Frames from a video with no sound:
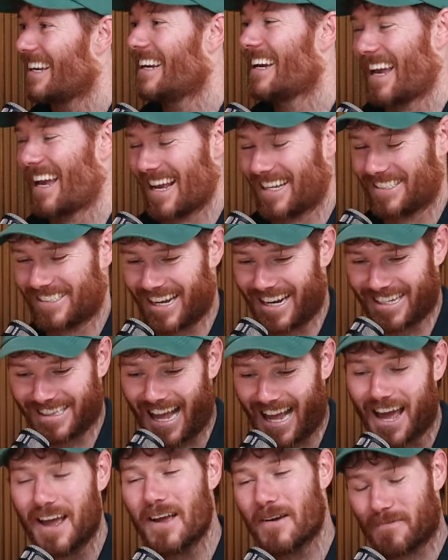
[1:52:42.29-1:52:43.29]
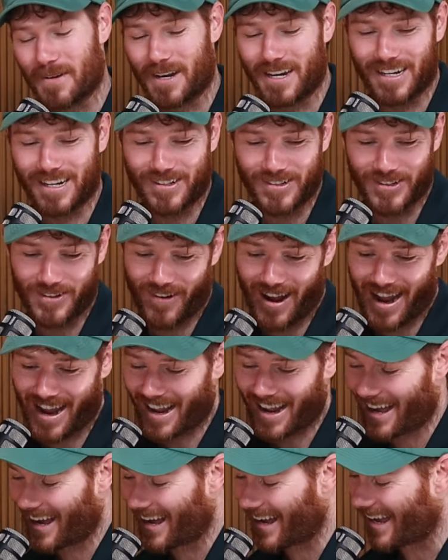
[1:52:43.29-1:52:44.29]
Expect that. But in a good
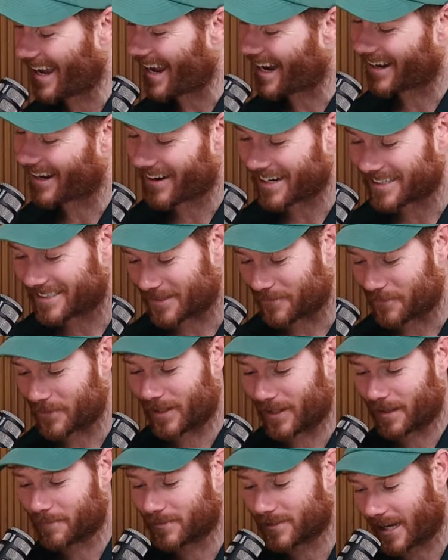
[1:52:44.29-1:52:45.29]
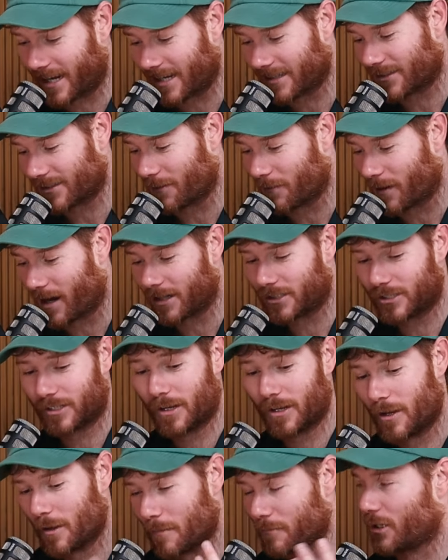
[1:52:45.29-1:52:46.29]
way. Anyway, Tim Williams, thank you so much.
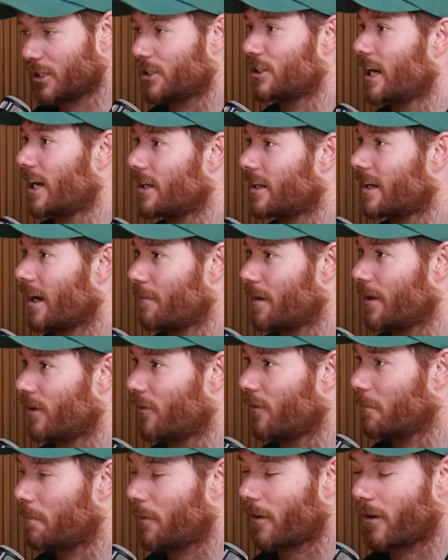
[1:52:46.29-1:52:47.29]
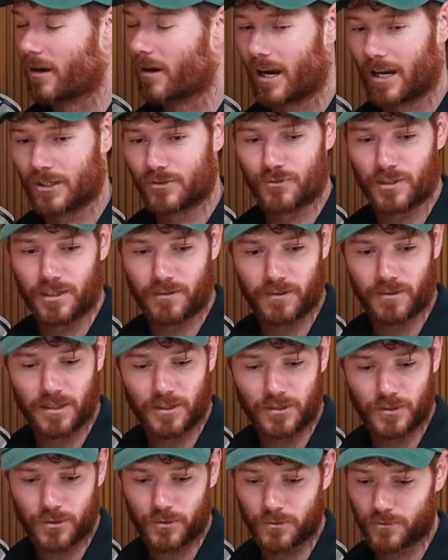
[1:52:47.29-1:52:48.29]
Appreciate you coming on the podcast. Really,
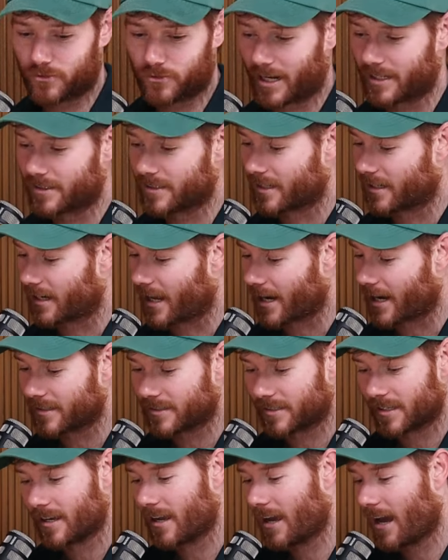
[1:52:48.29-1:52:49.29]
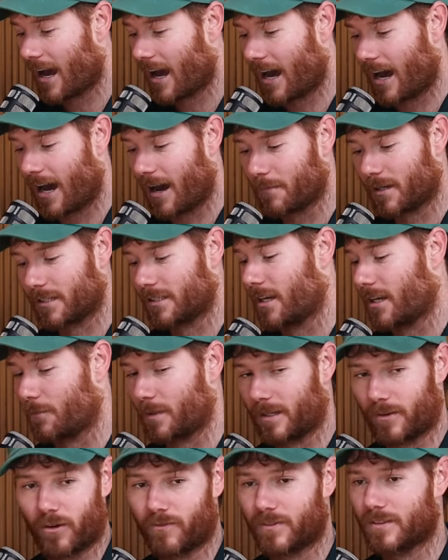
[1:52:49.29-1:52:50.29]
really do. It's great to connect. And yeah, I'll
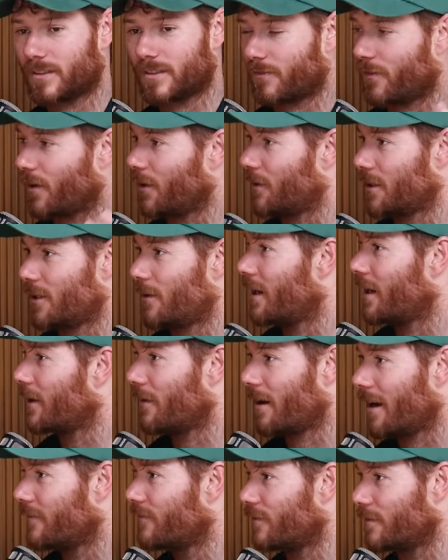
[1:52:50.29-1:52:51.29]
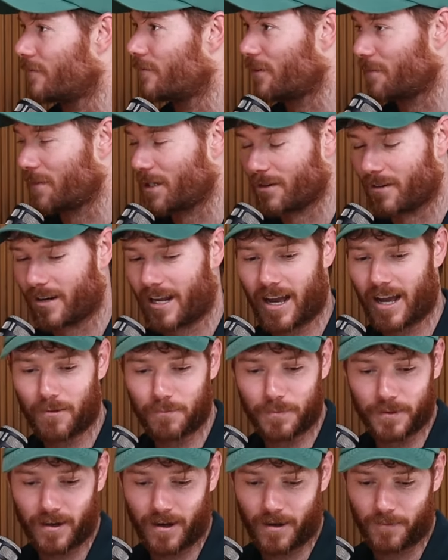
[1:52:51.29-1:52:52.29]
be obviously following you anyway from here on
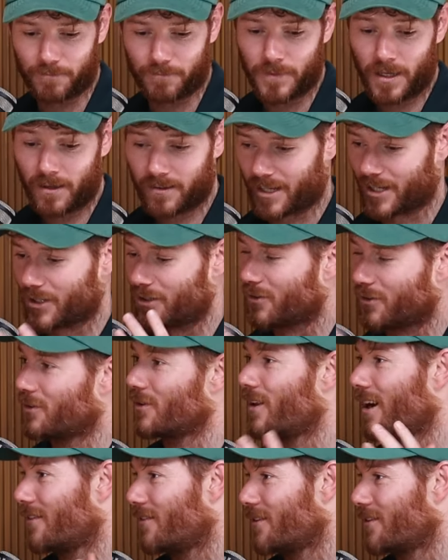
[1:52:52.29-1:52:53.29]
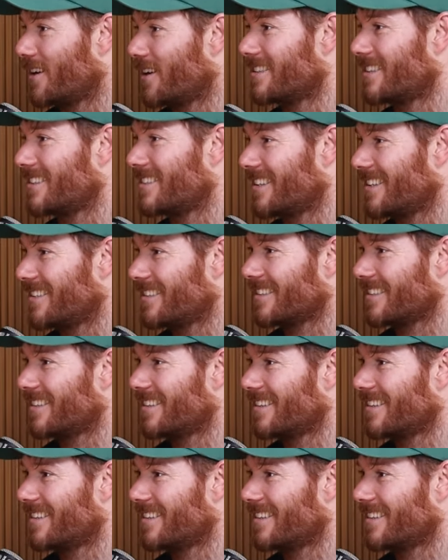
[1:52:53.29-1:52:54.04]
out. But thank you and good luck for the rest of the season. No,